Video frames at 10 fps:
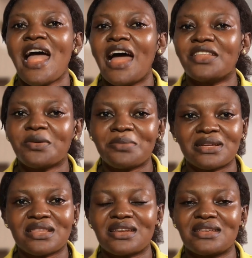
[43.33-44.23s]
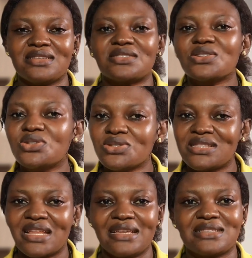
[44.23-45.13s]
And number three is good
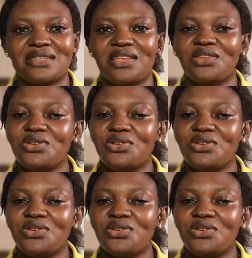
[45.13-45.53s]
lighting.